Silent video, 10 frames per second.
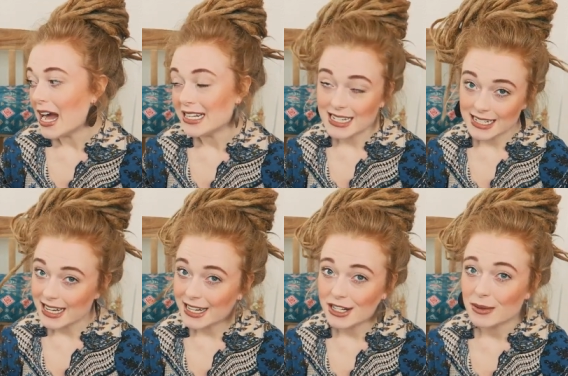I
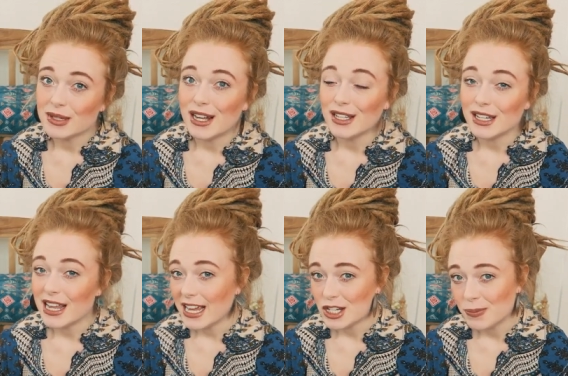didn't end up getting
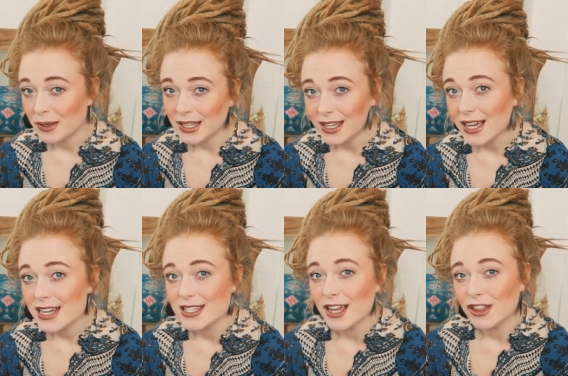an HP
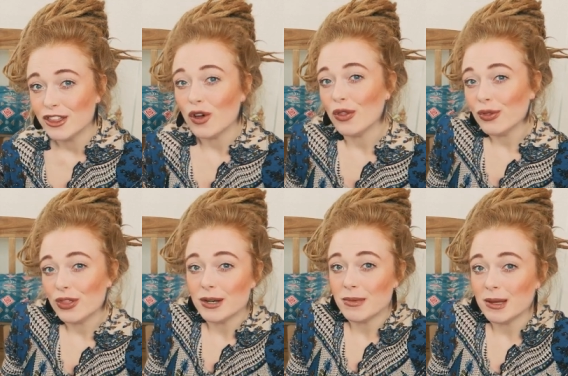as I
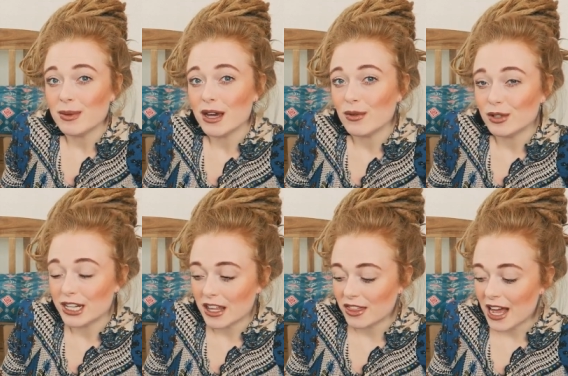thought then maybe I would
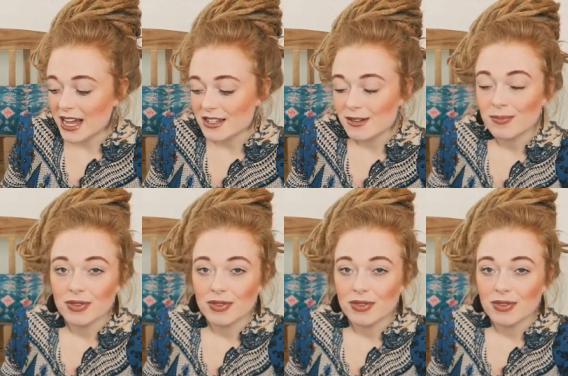get that.